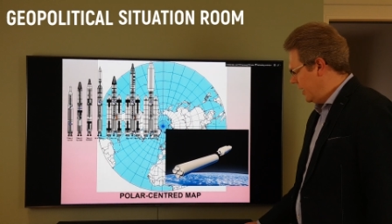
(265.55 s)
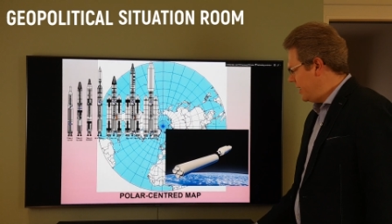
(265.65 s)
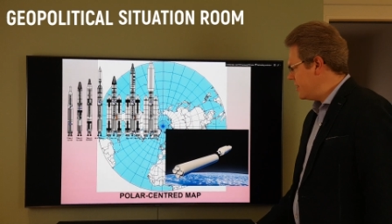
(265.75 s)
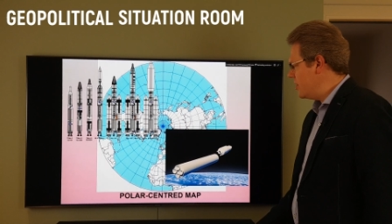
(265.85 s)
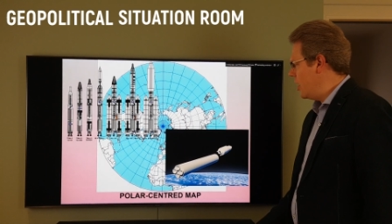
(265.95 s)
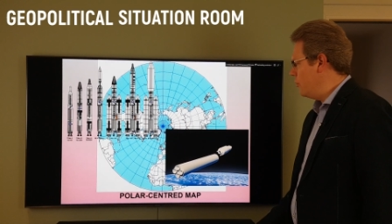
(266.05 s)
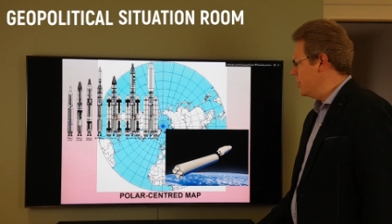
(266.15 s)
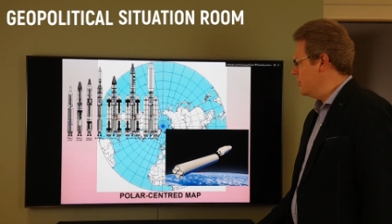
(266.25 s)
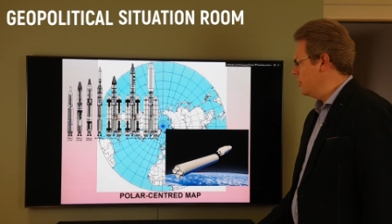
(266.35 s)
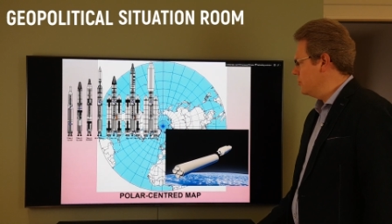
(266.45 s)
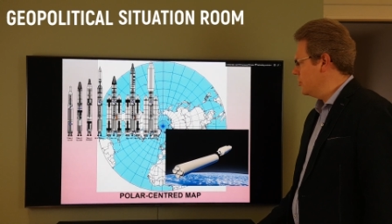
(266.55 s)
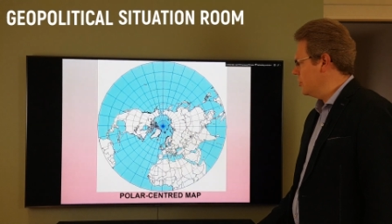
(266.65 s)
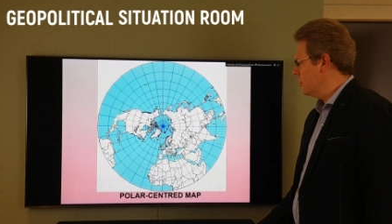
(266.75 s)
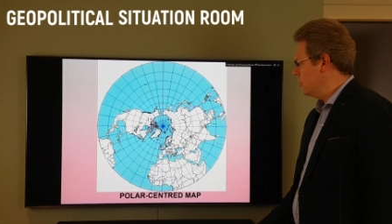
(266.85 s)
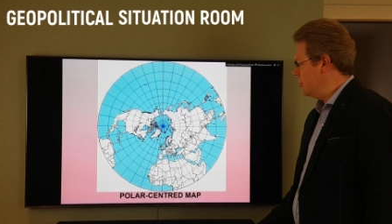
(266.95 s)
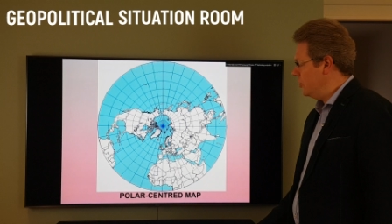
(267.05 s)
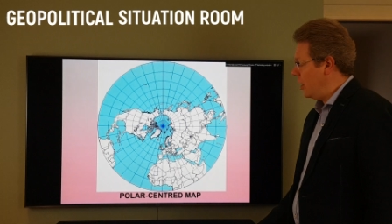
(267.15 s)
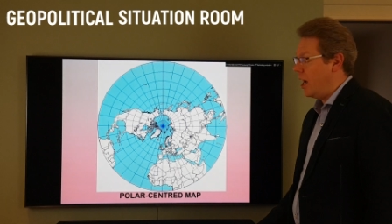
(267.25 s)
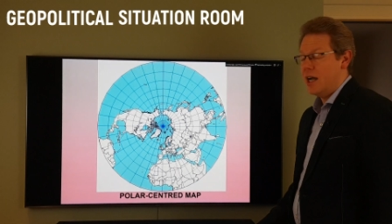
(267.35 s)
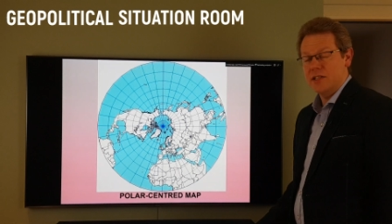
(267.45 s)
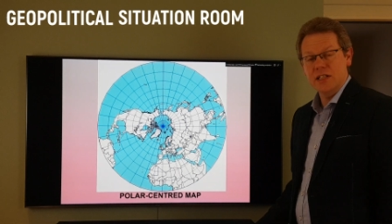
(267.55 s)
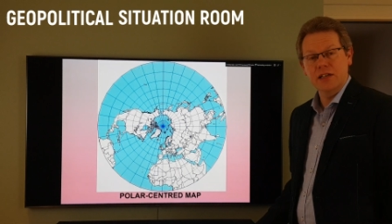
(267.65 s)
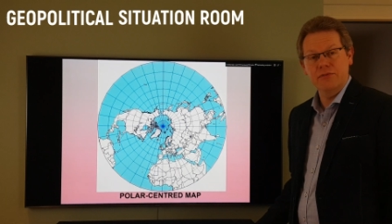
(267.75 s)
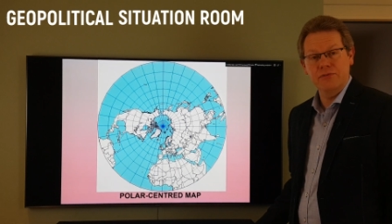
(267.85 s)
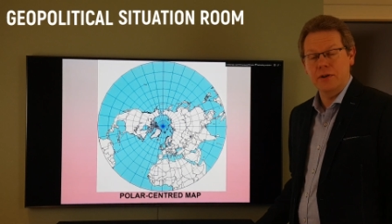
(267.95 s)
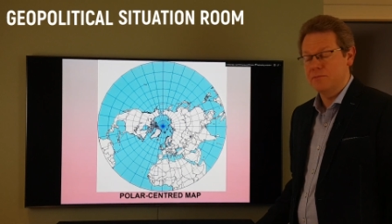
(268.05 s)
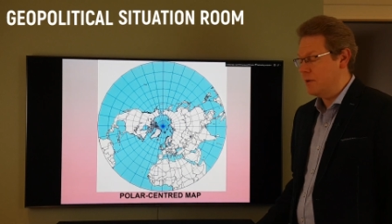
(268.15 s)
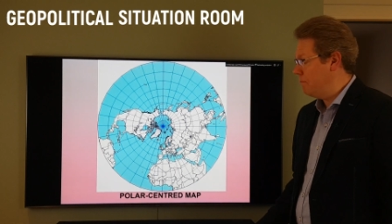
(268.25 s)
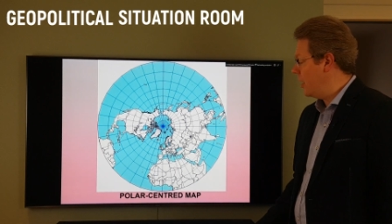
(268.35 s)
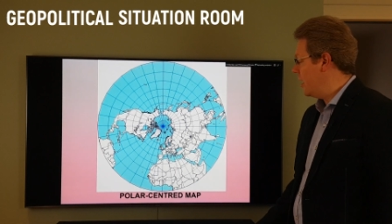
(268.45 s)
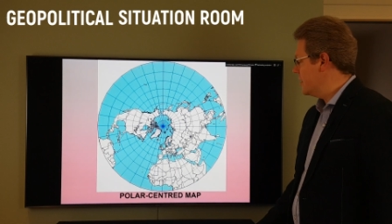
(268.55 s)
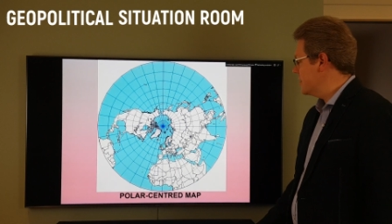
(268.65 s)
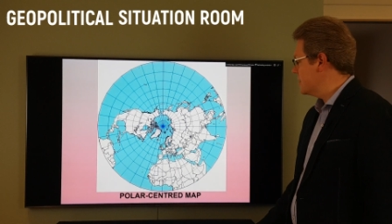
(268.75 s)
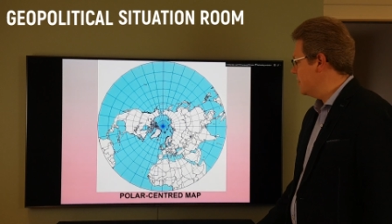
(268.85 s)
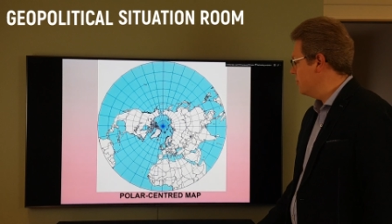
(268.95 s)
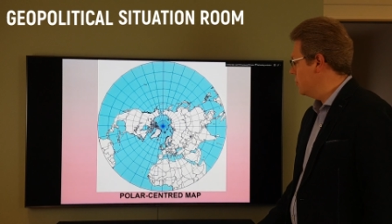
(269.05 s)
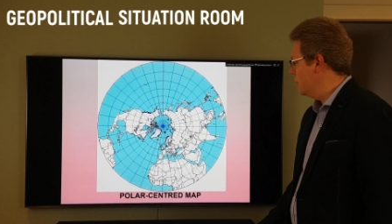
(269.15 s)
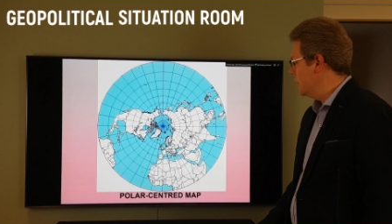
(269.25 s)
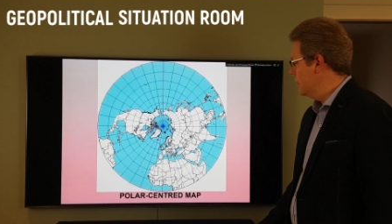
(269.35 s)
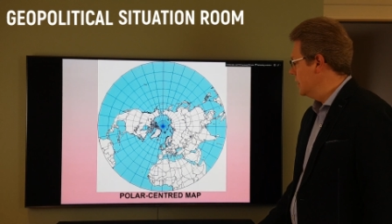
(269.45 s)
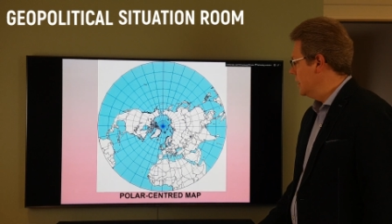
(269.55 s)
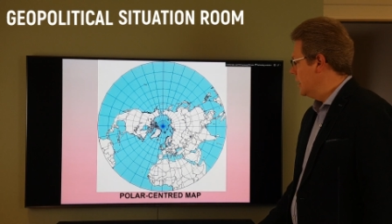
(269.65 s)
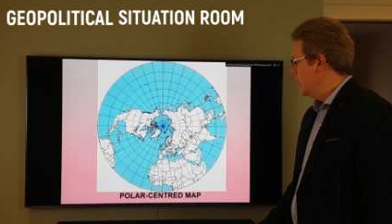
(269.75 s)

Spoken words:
That's how we know the Arctic from the past, if you will.